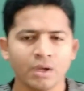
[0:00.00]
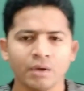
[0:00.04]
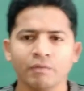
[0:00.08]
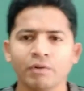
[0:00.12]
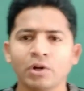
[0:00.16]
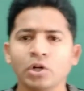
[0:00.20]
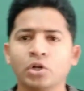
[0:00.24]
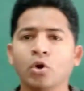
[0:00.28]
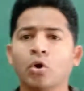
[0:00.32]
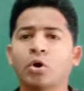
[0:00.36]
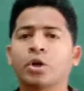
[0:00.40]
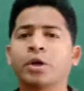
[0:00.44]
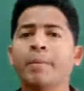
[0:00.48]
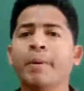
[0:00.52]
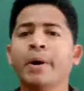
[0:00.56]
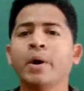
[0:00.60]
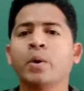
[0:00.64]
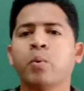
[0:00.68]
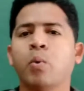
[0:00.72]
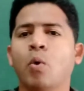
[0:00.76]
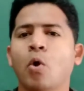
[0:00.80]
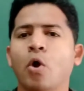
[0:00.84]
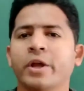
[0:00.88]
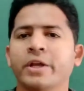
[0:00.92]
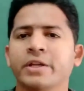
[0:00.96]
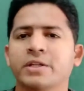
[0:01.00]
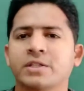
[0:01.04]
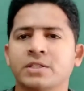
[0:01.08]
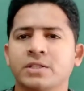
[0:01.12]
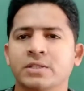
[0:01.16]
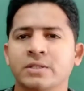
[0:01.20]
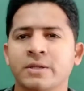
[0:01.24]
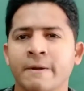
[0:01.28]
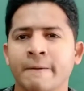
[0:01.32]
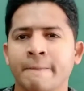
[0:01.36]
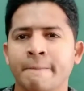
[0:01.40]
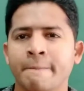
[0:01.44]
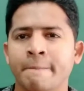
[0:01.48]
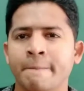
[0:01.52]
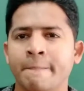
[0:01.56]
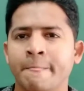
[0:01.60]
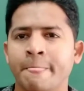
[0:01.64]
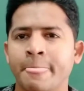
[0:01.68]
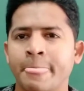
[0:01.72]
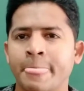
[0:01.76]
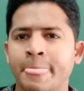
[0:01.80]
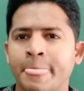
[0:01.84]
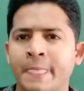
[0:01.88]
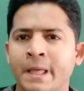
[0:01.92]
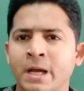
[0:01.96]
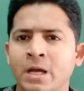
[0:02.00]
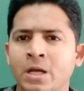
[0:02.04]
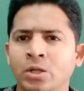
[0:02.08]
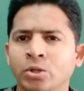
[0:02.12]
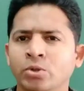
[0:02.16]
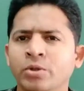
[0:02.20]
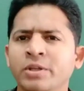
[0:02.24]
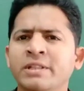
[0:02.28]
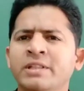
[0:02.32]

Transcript: We'll talk about voice. So